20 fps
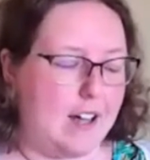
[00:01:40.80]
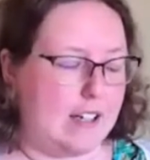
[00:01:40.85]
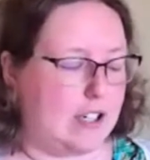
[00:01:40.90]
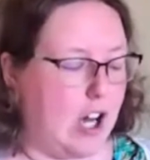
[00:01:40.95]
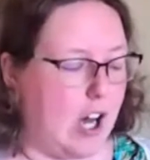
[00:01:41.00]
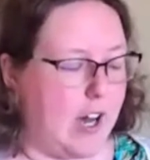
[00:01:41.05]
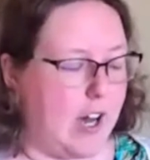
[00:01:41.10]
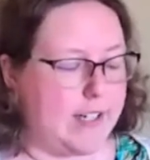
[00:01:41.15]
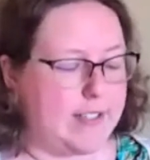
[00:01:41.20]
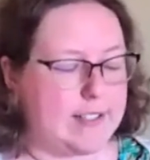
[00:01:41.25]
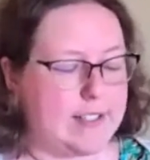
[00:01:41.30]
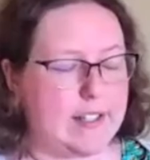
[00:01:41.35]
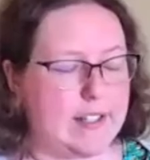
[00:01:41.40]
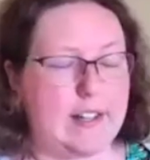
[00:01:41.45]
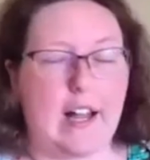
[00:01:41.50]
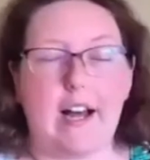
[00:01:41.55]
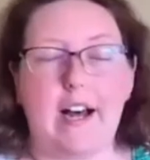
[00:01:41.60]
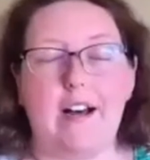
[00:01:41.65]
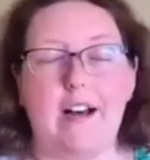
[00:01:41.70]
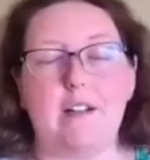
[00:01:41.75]
God's
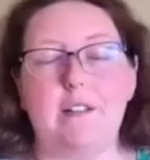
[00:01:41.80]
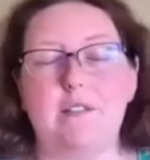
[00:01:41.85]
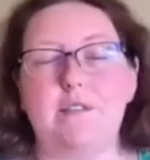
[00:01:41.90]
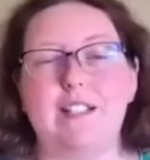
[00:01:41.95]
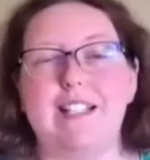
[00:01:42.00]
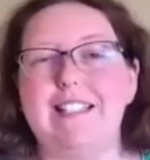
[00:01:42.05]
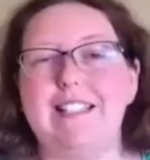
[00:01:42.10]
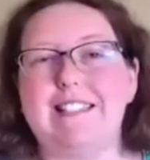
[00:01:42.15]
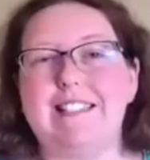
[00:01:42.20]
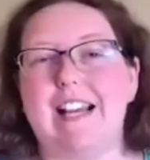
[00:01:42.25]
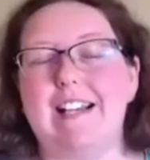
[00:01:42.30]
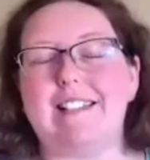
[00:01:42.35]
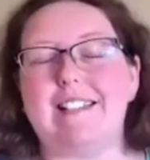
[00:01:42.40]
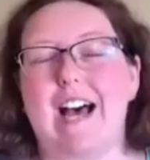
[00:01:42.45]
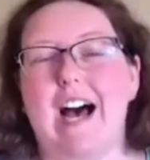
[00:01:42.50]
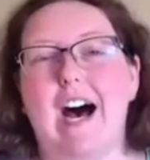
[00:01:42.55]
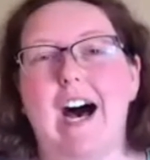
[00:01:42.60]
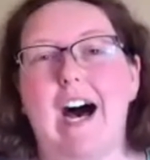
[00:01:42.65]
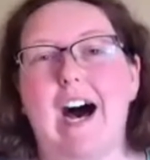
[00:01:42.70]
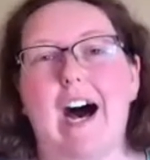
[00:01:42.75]
love is as
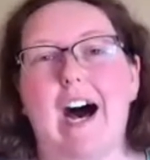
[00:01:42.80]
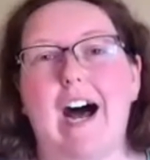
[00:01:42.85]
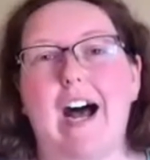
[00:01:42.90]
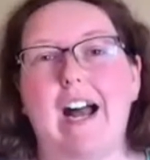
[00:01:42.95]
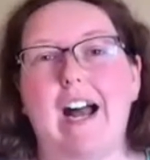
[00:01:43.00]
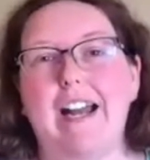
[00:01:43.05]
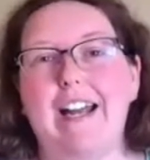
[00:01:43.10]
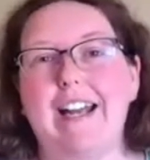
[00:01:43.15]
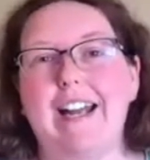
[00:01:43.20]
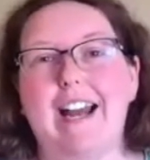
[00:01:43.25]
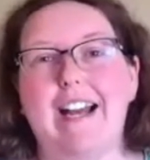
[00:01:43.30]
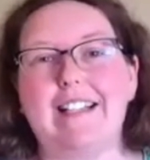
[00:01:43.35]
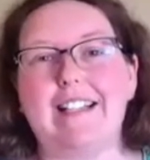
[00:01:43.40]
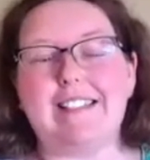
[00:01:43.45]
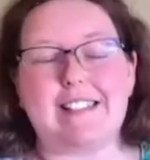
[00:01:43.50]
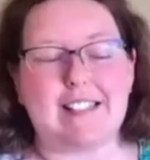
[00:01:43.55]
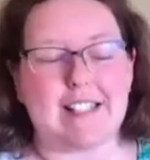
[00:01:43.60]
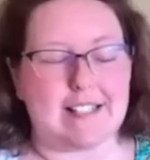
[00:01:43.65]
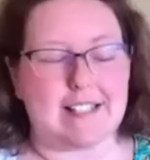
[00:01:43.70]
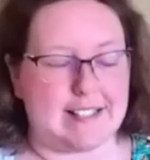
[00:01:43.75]
high
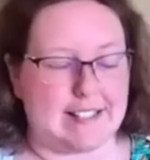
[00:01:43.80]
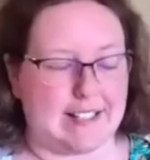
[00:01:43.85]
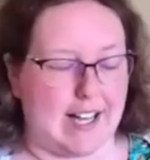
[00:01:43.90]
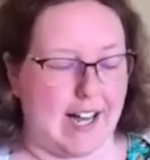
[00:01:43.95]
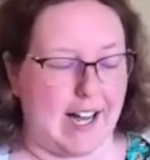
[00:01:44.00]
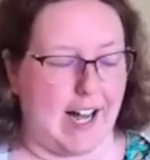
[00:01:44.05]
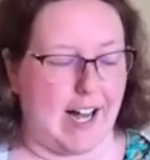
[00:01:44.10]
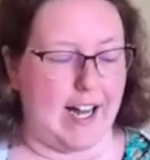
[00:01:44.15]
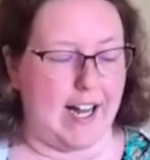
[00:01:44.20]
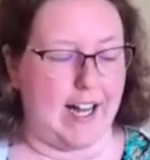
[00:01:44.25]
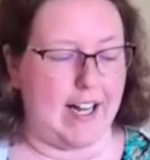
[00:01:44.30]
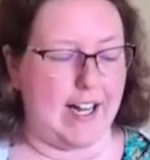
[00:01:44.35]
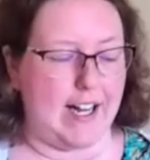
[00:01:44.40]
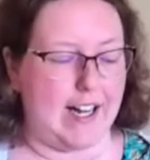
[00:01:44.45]
as the sky.